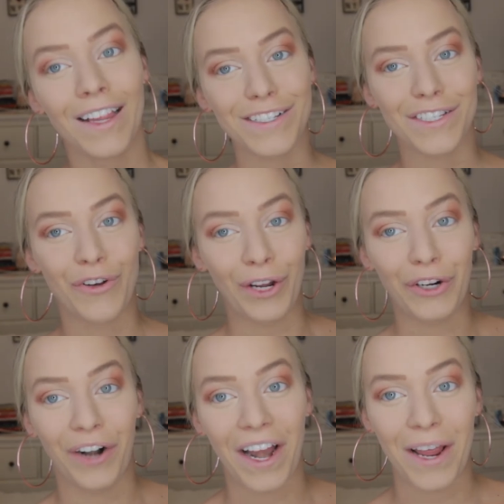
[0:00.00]
This is going
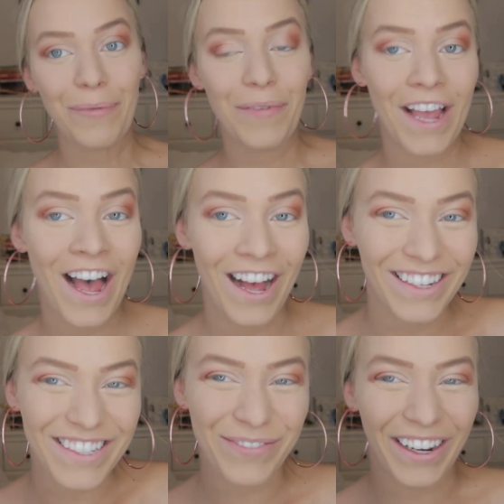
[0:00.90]
great
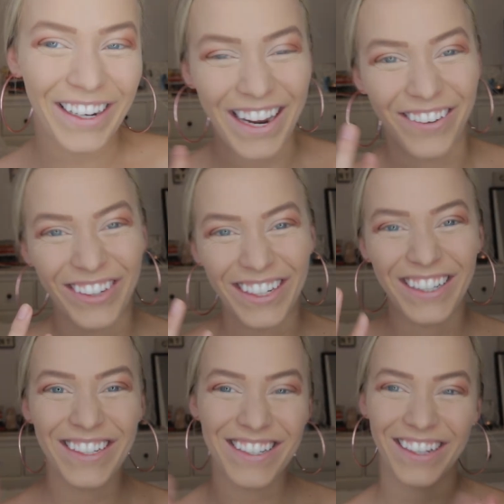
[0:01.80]
because my
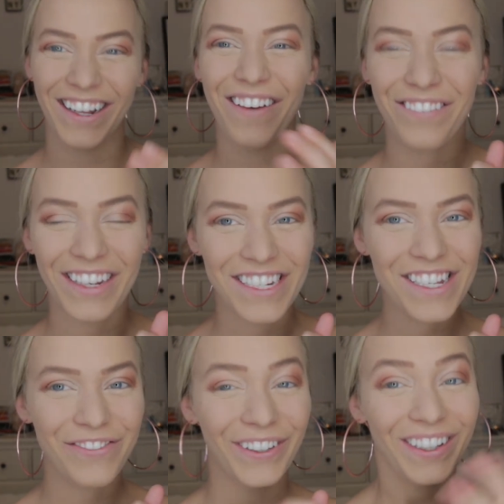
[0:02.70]
camera is in that
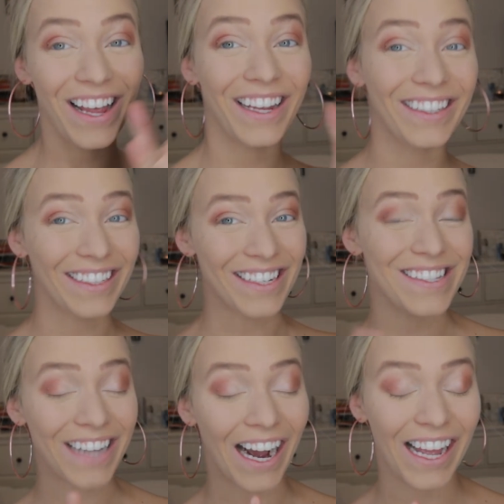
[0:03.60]
phase where like
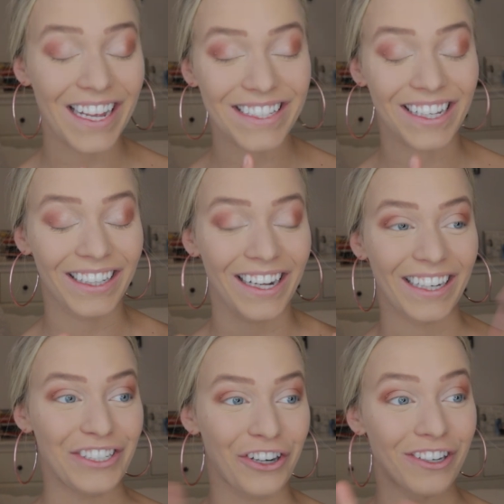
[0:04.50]
it dies and then
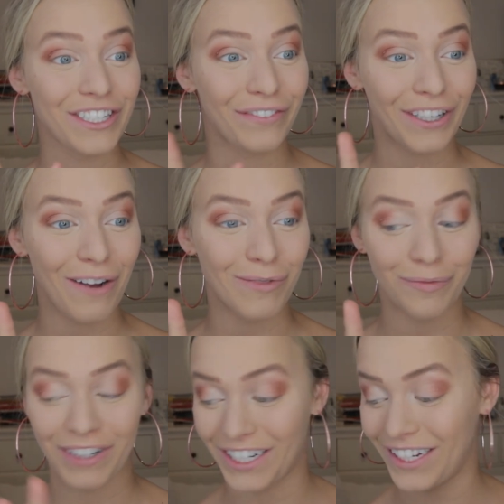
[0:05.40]
I charge it for a couple
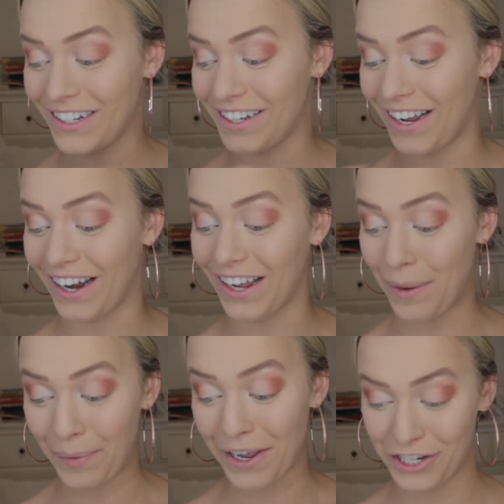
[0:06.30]
minutes and I
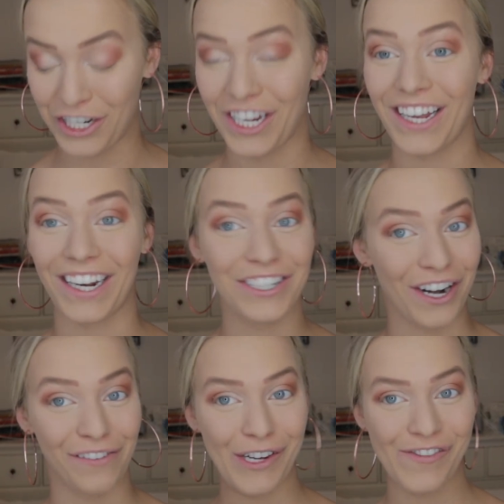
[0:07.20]
get impatient and I
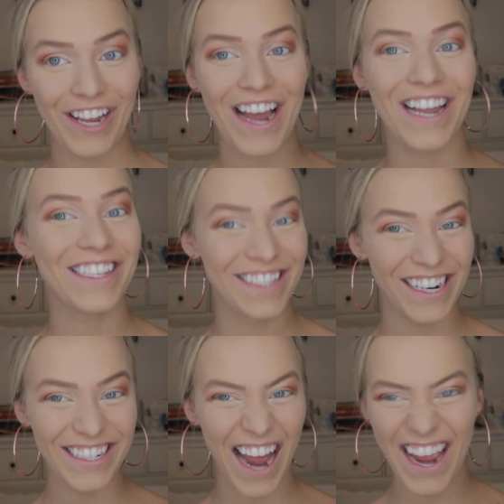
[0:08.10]
try to film again and it's
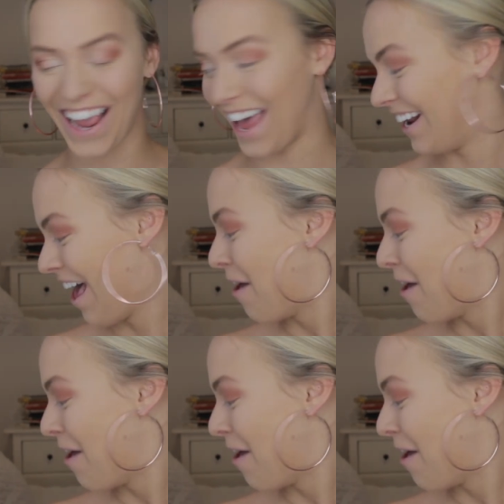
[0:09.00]
gonna die again.